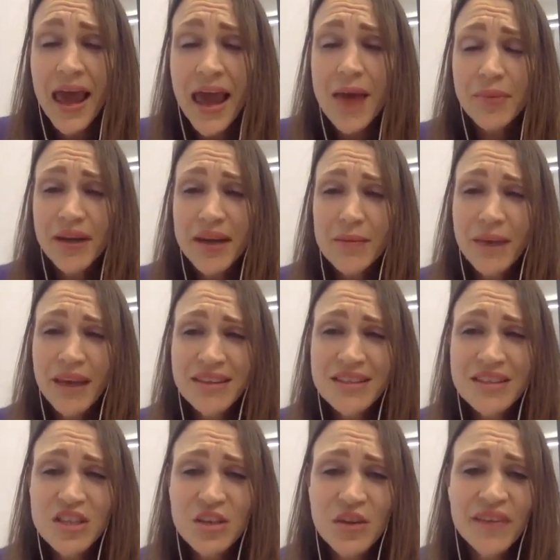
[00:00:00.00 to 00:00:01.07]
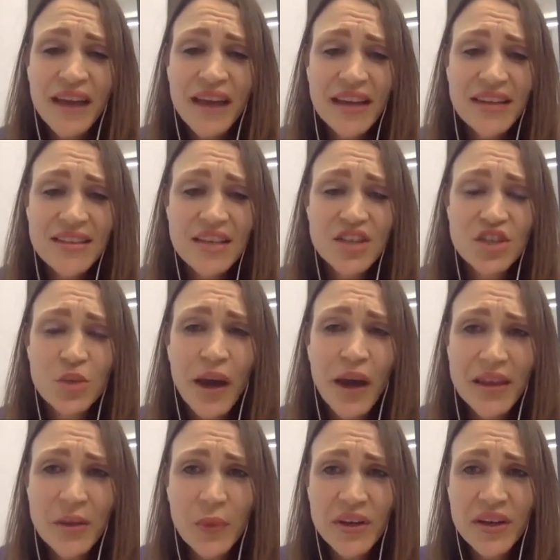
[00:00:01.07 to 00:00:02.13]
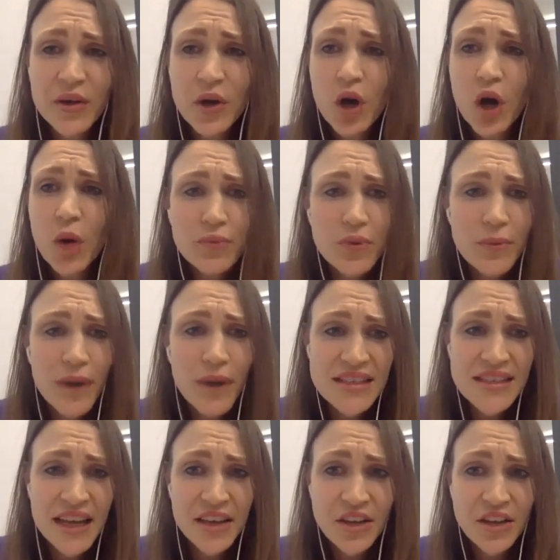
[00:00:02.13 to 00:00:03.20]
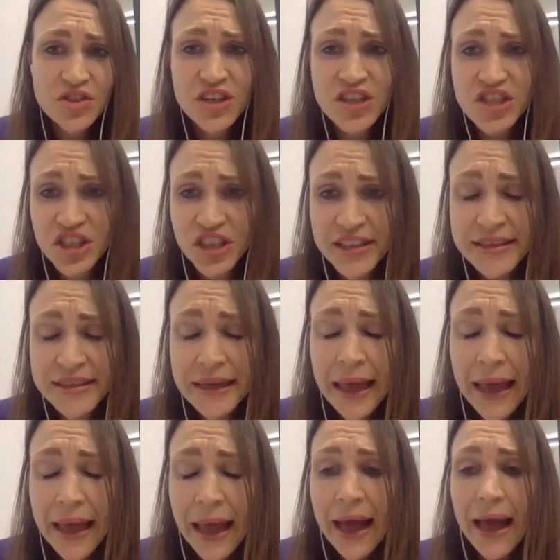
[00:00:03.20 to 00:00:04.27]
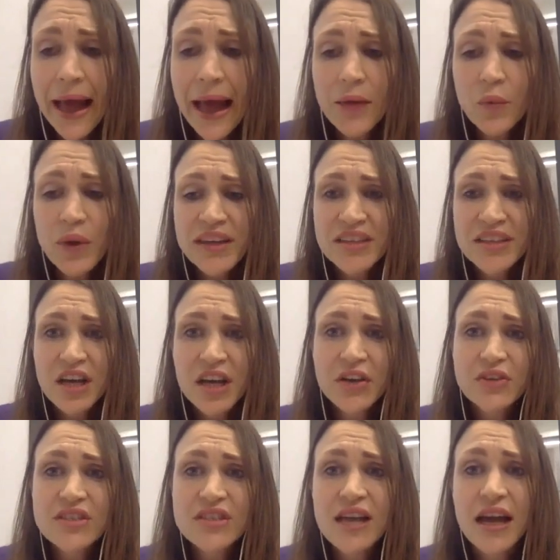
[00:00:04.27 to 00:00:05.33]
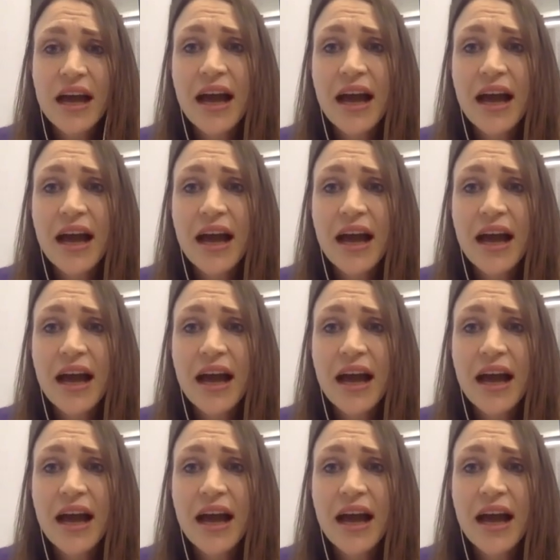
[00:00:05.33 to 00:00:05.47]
but it means doing that in such a way that we don't compromise their nutrition and we don't